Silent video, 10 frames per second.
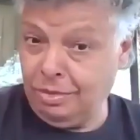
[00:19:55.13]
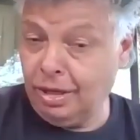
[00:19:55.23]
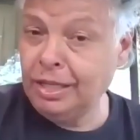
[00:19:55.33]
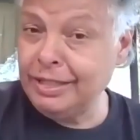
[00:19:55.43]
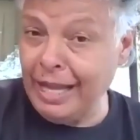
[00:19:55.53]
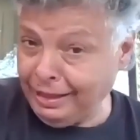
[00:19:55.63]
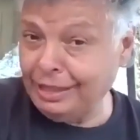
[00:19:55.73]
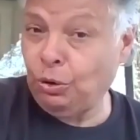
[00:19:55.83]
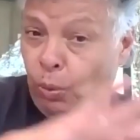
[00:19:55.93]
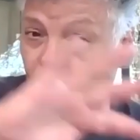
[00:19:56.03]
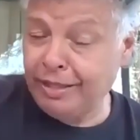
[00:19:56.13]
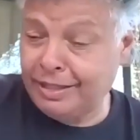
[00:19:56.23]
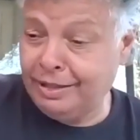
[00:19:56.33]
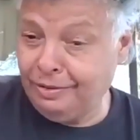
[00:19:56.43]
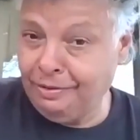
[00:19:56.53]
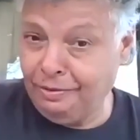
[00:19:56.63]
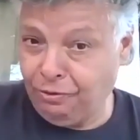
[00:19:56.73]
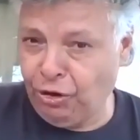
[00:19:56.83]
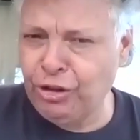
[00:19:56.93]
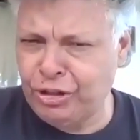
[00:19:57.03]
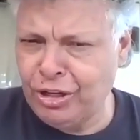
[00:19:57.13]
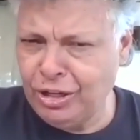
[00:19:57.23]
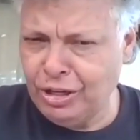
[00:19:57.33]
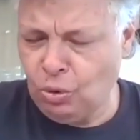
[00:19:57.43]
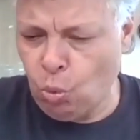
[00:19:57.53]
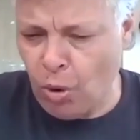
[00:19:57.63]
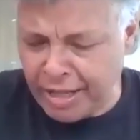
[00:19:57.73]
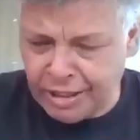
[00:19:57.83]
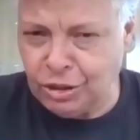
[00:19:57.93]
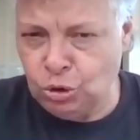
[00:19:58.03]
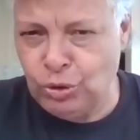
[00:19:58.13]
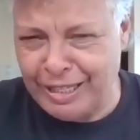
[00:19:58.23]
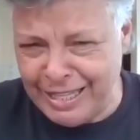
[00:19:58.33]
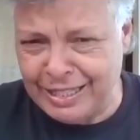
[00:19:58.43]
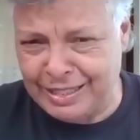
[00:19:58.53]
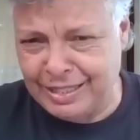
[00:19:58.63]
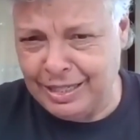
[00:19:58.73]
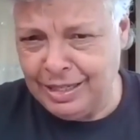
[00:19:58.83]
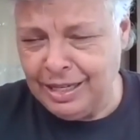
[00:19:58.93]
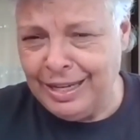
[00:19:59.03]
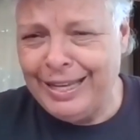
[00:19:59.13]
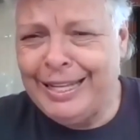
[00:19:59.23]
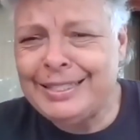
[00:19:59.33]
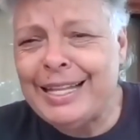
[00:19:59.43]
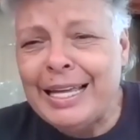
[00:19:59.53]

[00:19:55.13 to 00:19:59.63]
it's not that the West first went to the East. it is the